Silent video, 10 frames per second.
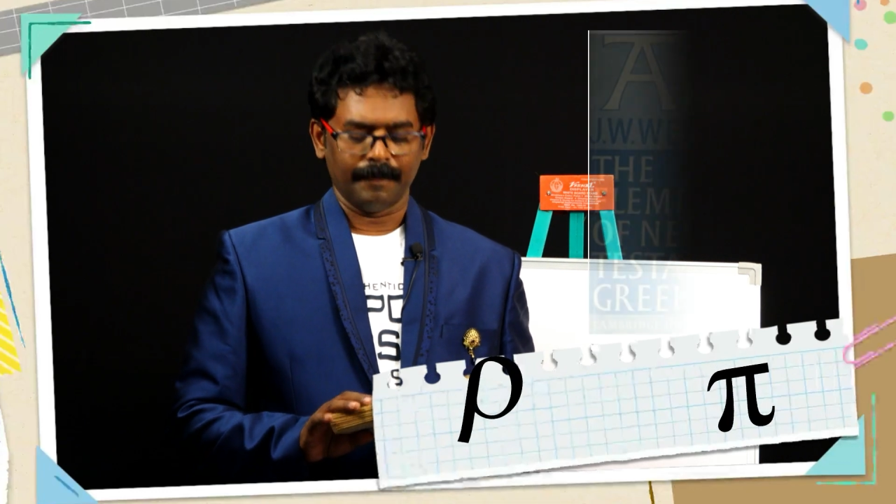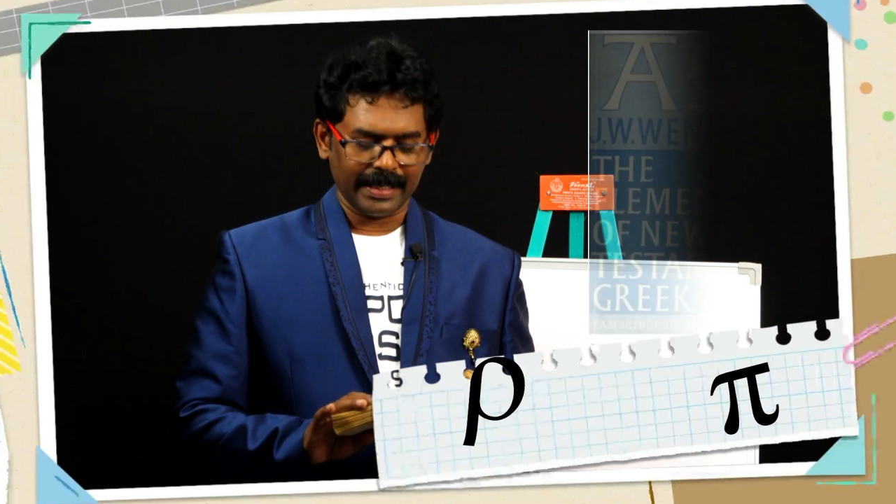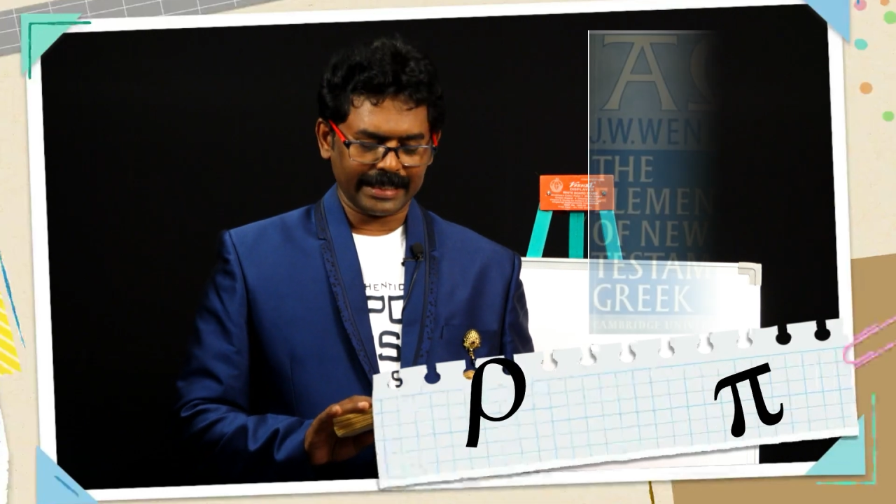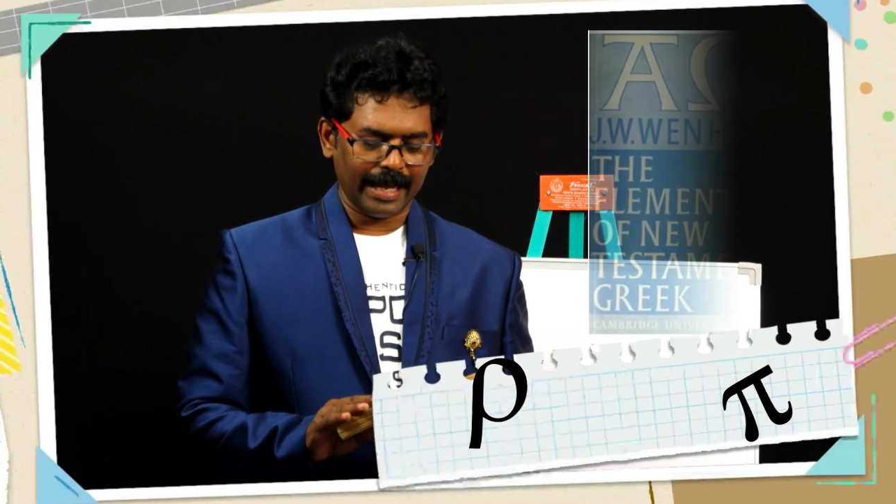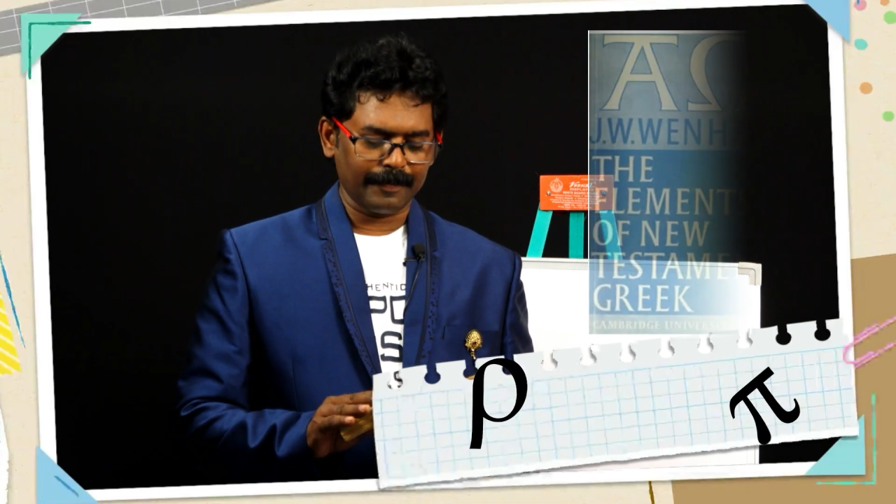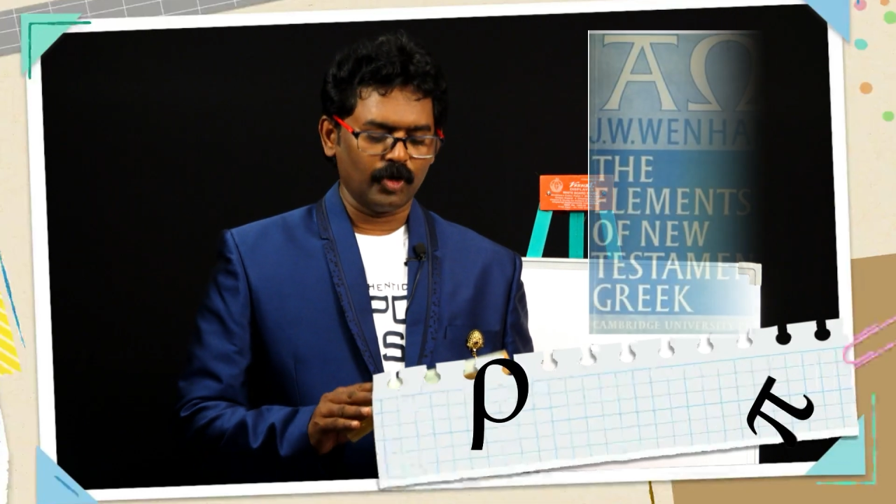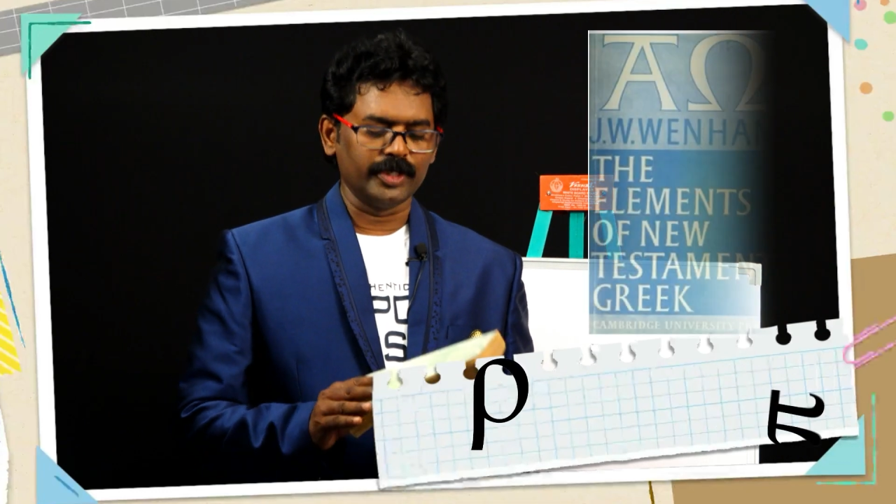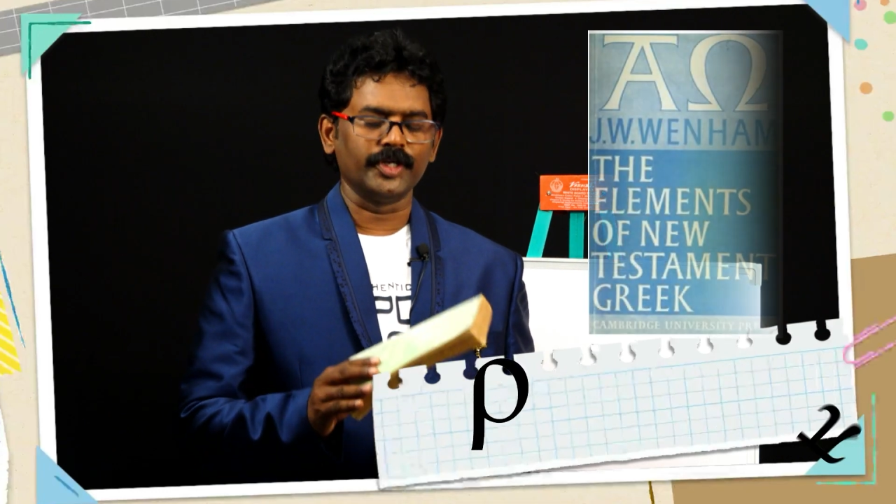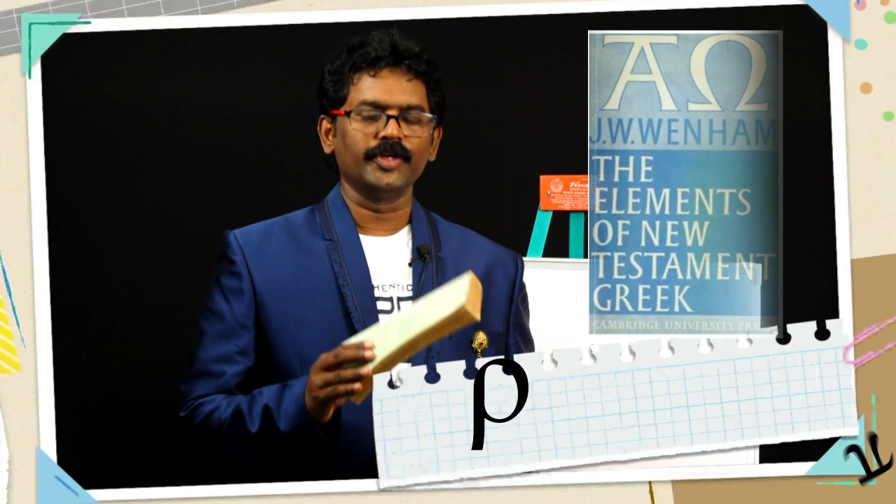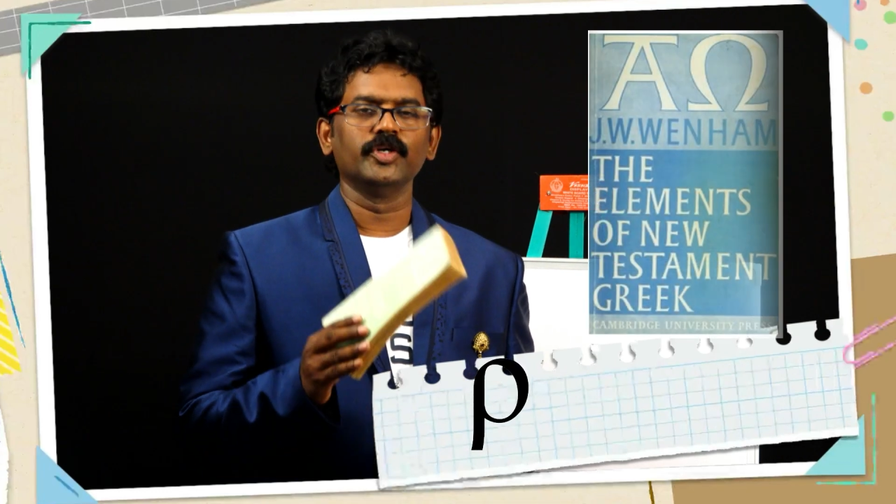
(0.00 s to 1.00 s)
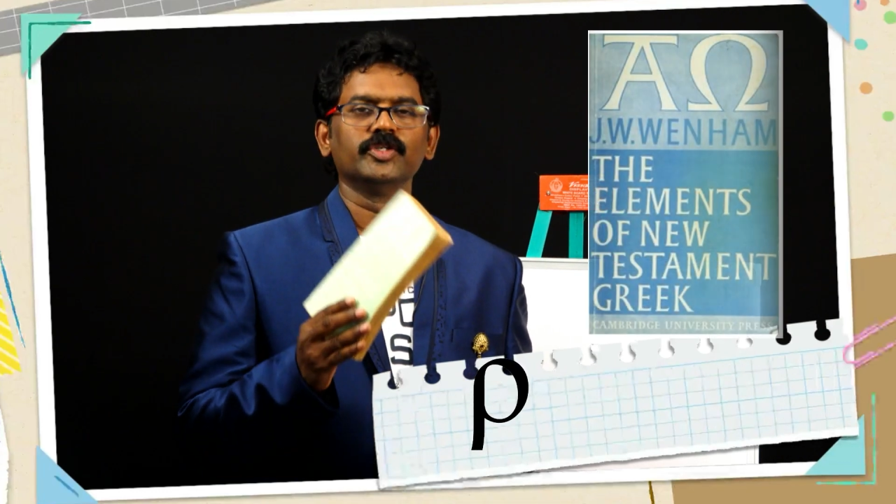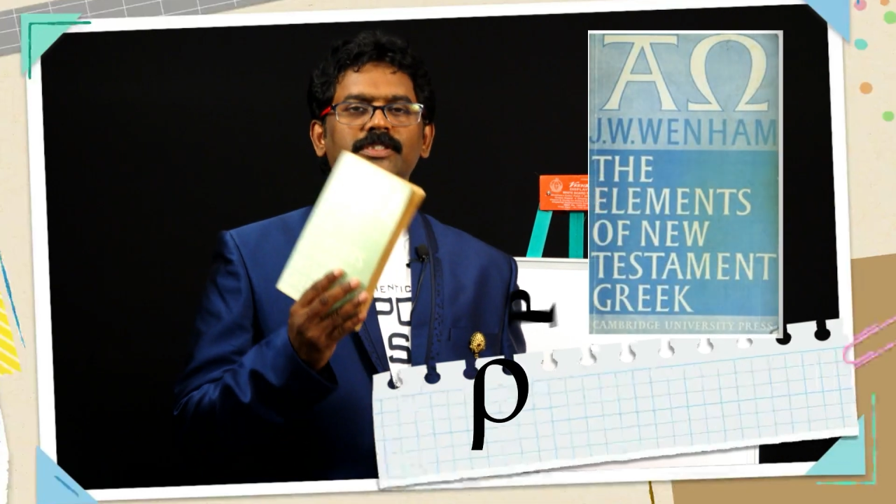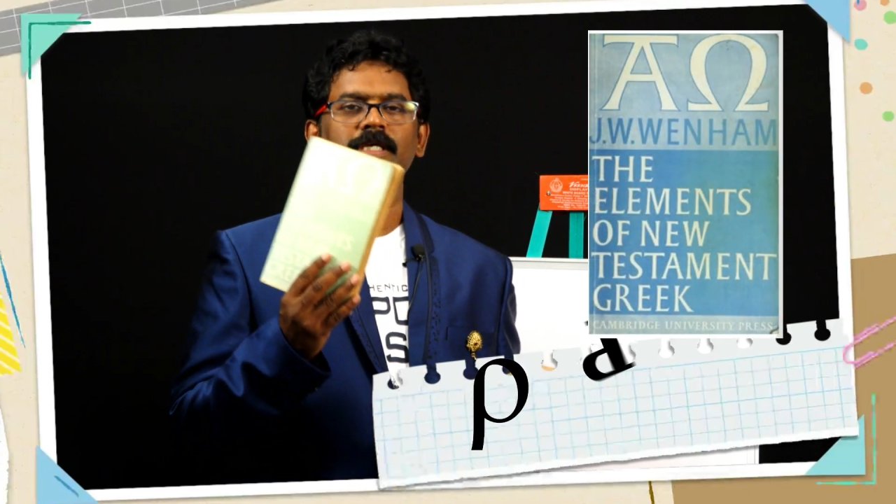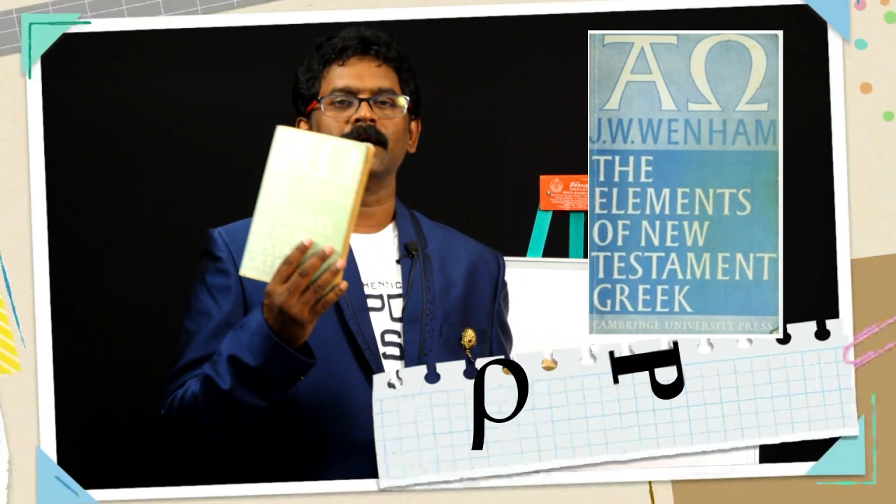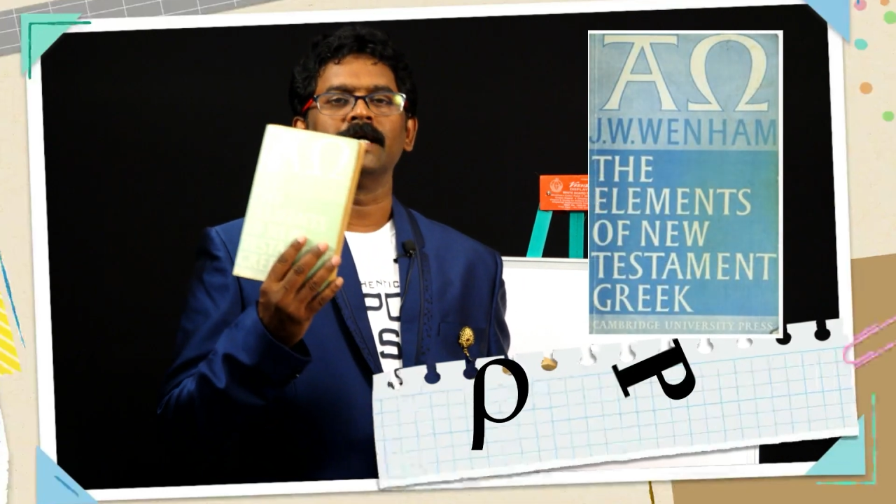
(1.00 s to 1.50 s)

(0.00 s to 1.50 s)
but I am going to use